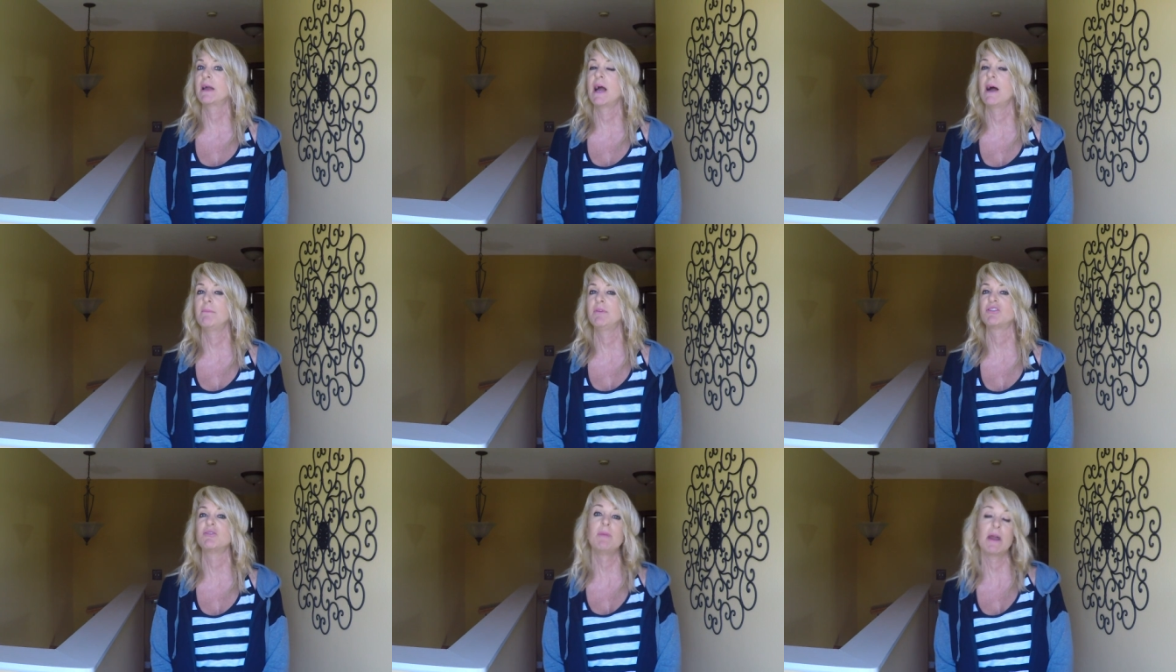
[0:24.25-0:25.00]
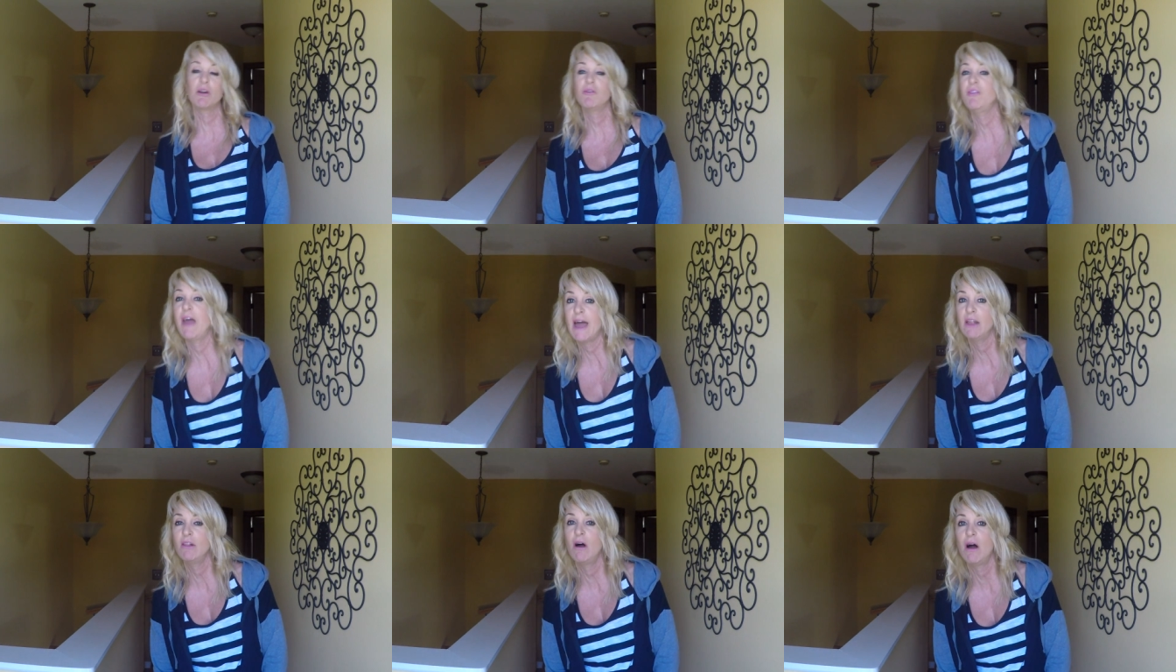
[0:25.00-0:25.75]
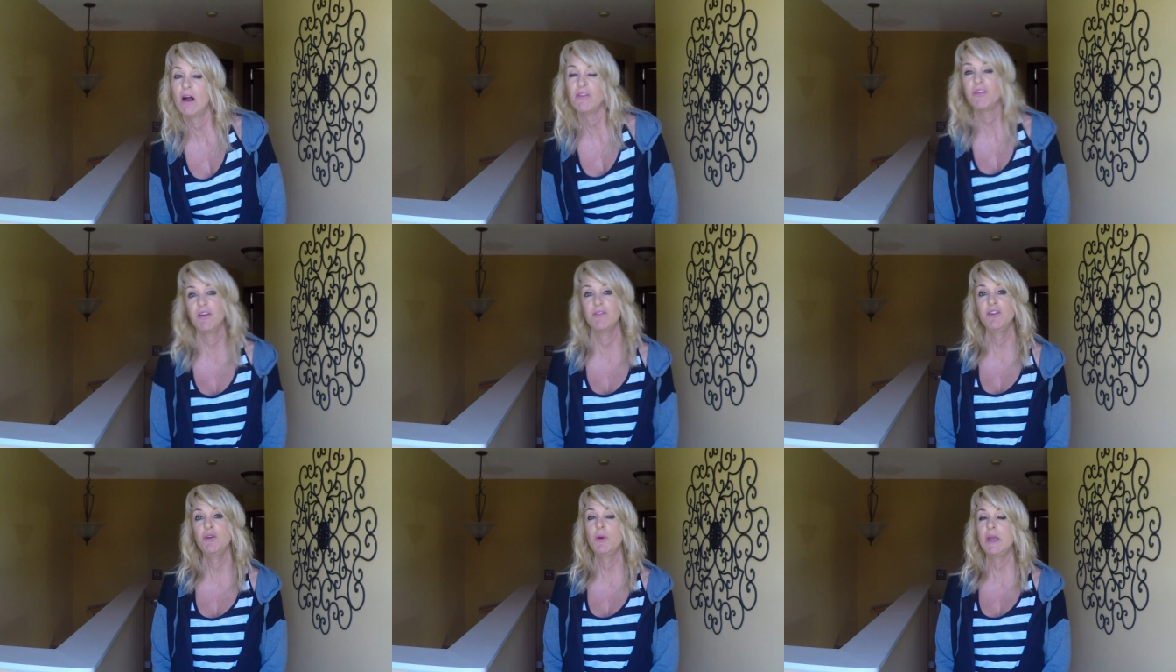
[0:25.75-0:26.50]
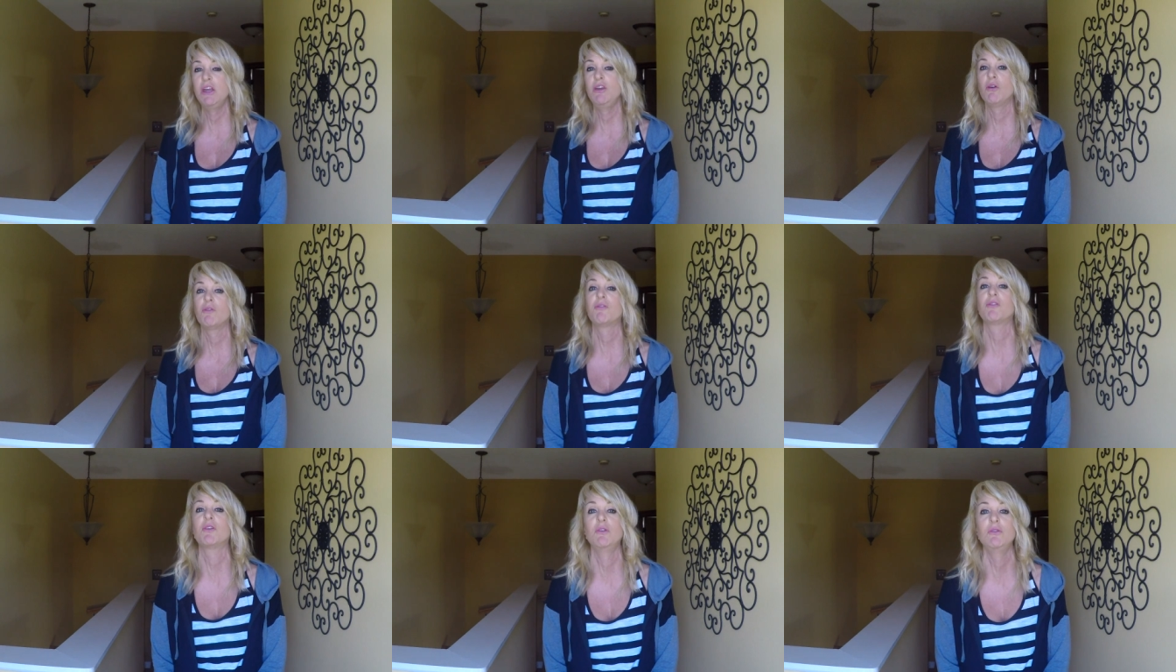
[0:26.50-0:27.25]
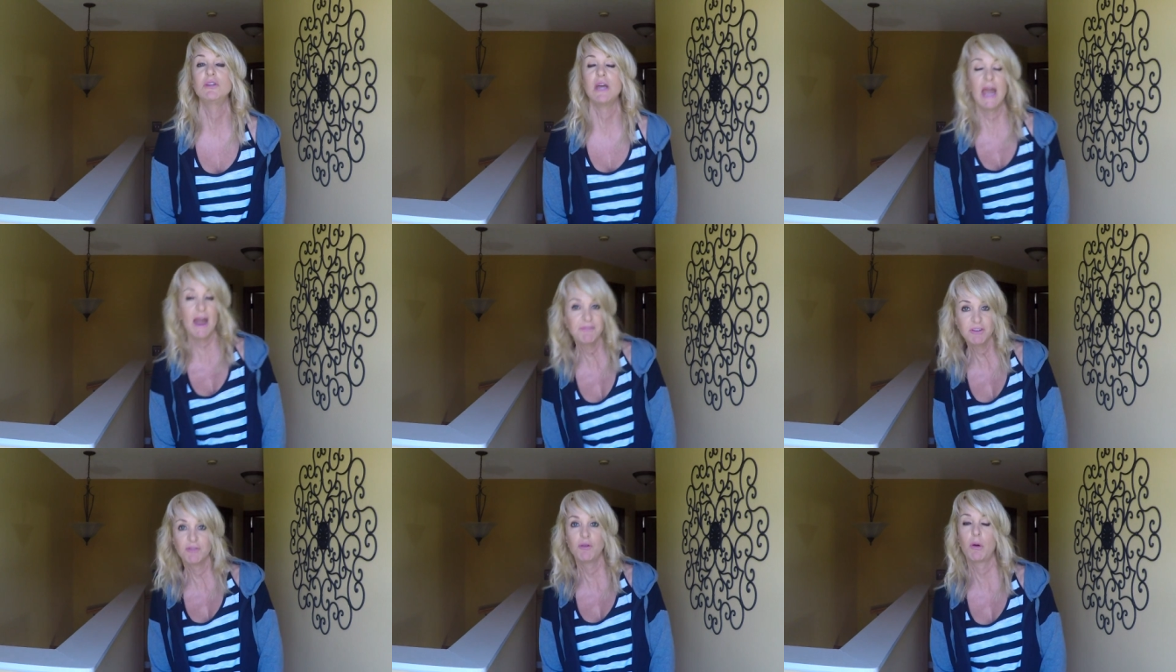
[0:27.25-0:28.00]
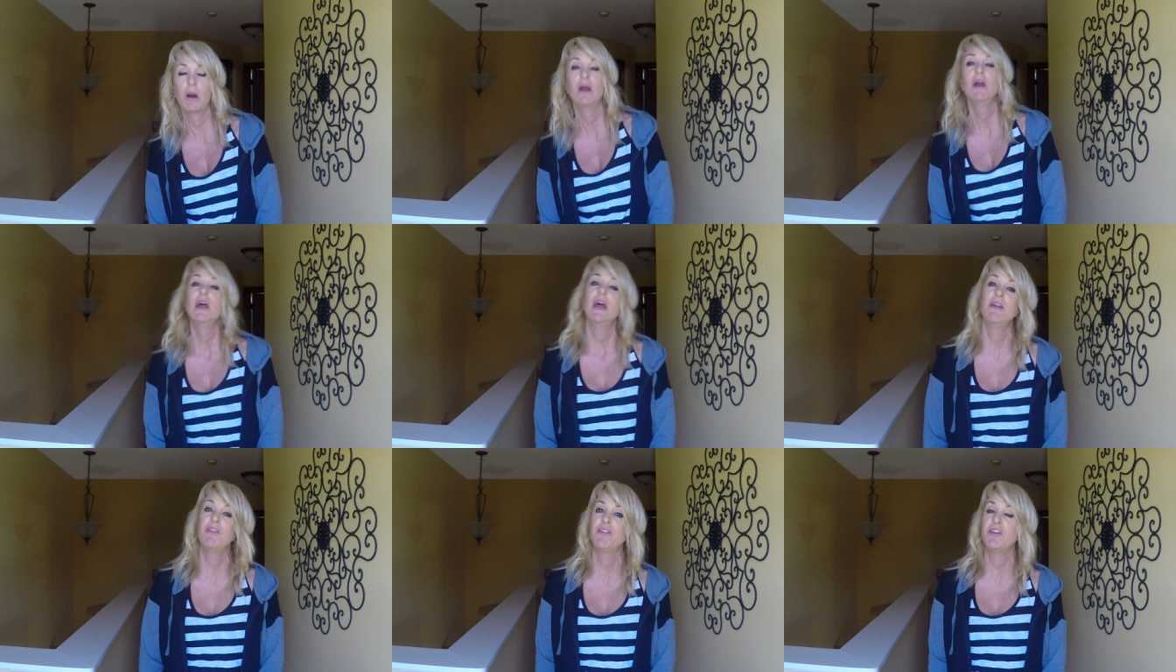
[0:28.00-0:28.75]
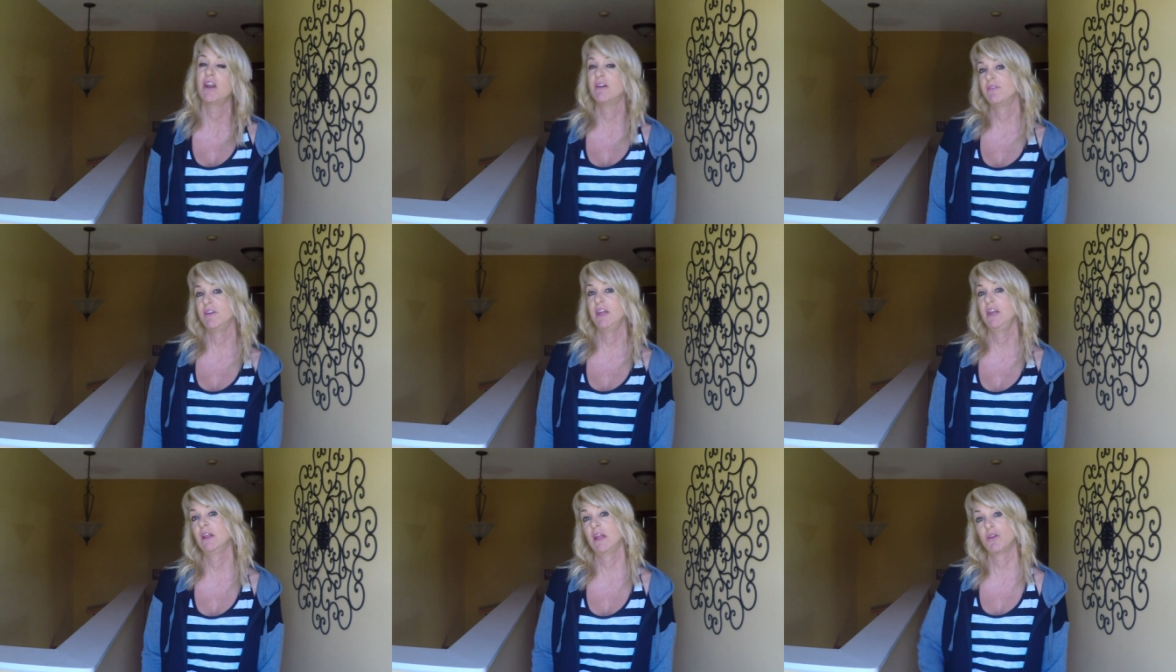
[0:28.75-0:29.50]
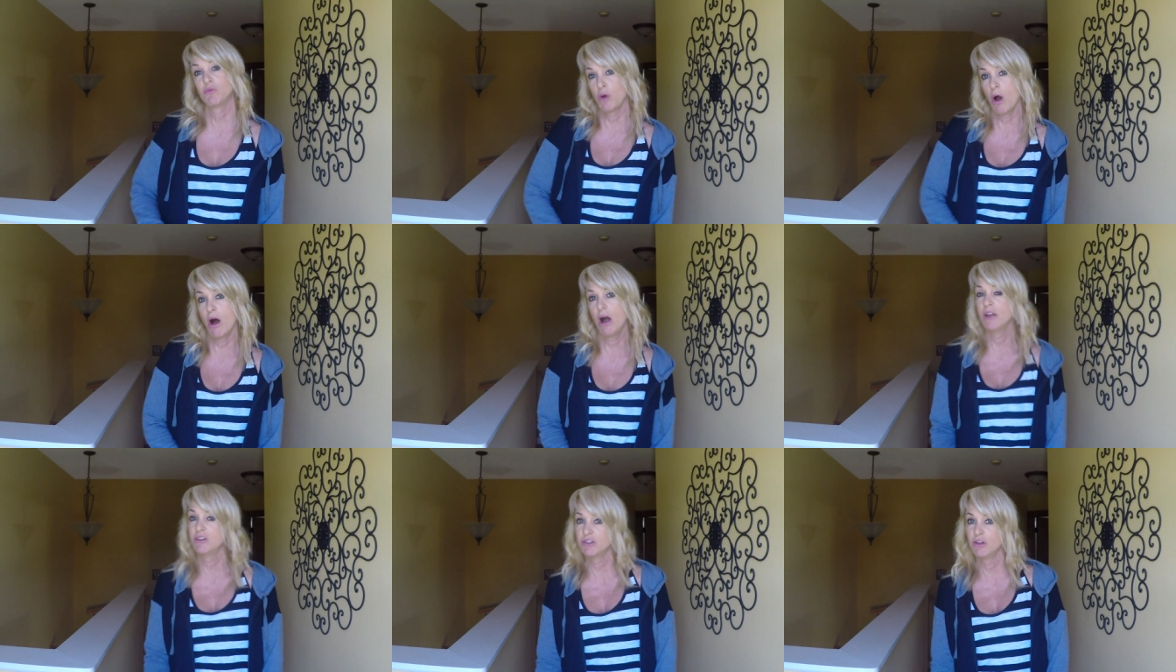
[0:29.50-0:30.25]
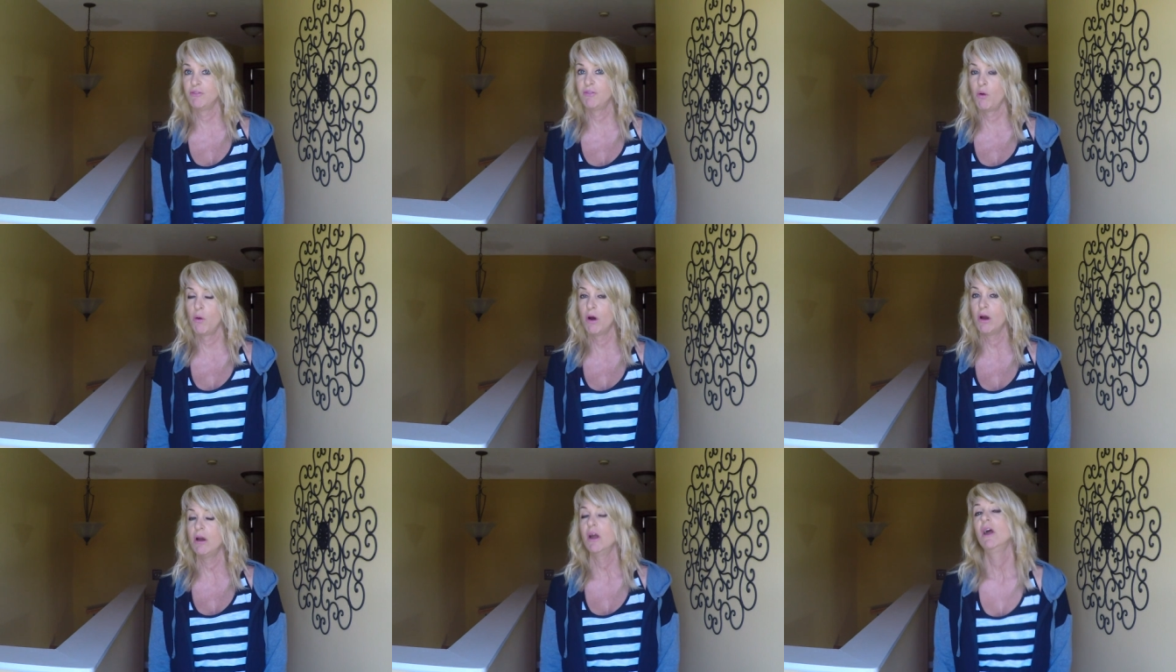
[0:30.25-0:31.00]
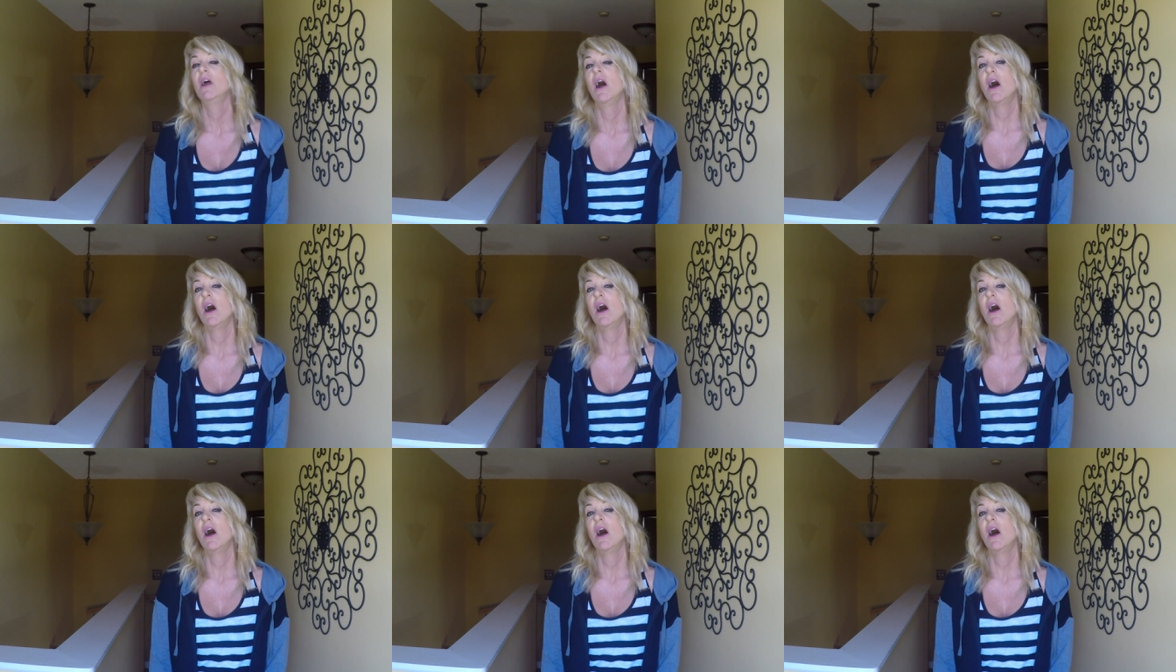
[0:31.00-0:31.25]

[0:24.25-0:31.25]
accomplish better fat loss if you eat your fruit after four instead of eating like raw until four